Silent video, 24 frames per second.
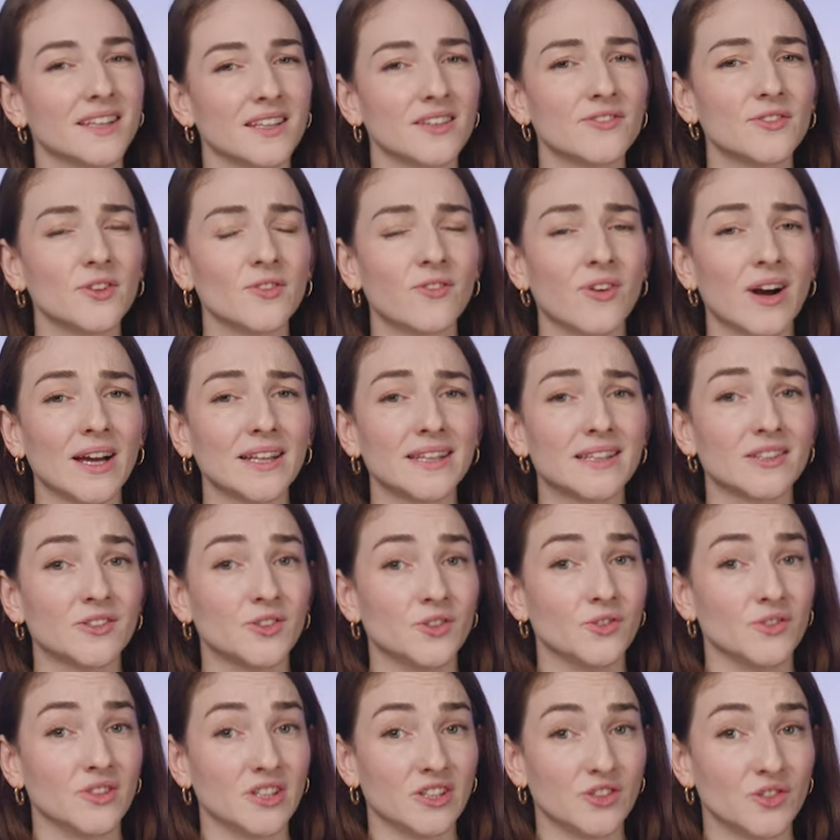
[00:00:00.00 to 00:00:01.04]
If you find that
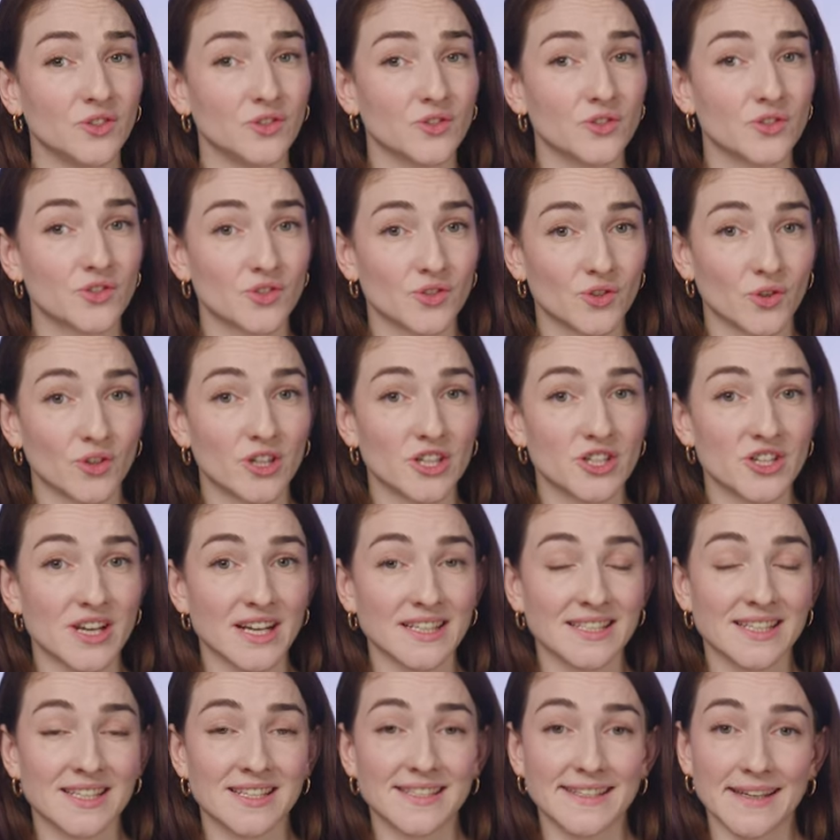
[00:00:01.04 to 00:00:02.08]
you need to use Storage
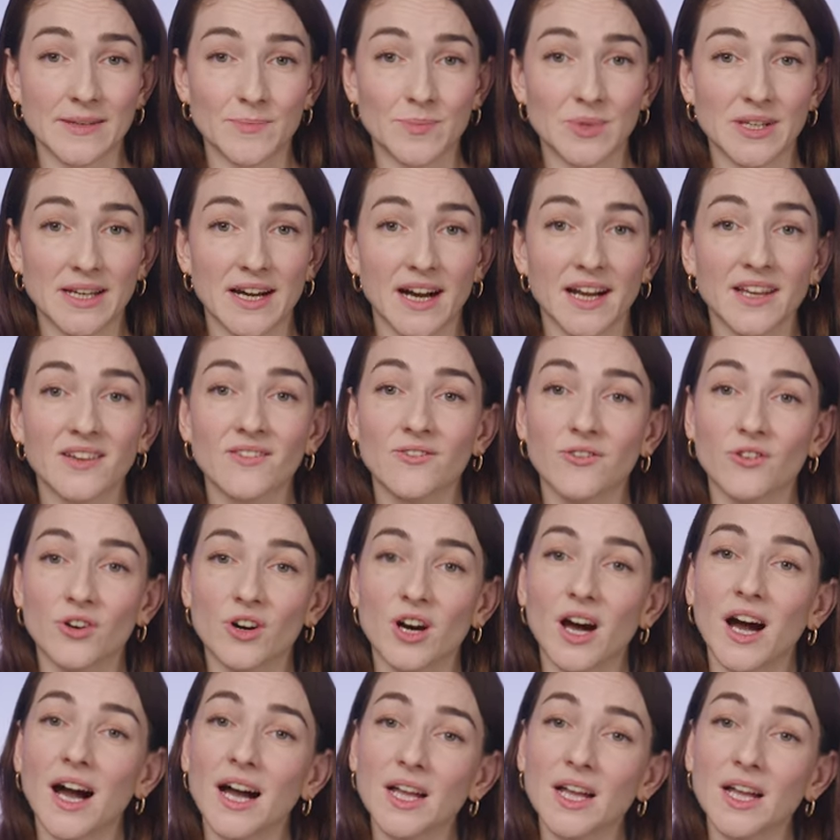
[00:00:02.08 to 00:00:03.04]
Access API for